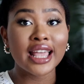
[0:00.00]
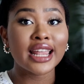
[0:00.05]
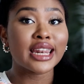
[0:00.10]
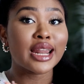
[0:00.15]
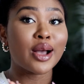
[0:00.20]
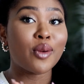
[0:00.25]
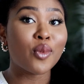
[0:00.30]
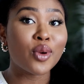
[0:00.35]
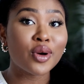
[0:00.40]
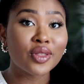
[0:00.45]

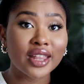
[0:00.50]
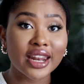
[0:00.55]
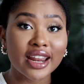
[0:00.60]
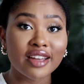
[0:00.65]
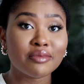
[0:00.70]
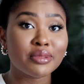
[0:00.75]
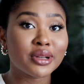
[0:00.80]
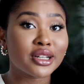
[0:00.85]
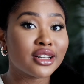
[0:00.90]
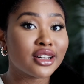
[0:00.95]
Now, one that
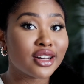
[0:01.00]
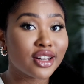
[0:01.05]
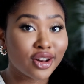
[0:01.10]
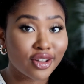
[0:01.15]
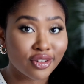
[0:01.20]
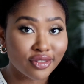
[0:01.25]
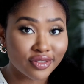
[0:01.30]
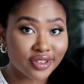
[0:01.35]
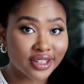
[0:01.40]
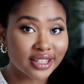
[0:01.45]
I've been
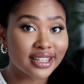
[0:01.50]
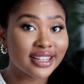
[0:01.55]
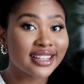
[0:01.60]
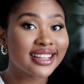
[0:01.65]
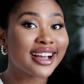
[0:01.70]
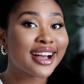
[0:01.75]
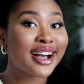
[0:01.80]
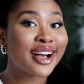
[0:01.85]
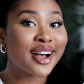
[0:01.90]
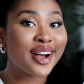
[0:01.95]
loving
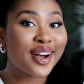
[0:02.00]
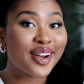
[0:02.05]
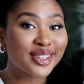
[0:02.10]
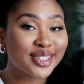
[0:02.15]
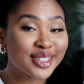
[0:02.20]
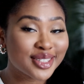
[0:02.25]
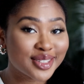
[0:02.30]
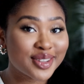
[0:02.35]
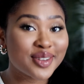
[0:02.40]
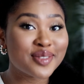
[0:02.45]

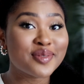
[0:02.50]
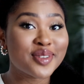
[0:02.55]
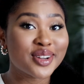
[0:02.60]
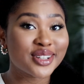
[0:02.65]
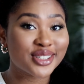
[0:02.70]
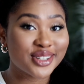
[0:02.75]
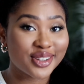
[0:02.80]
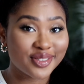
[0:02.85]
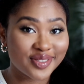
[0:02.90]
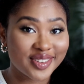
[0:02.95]
so
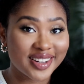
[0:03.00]
much of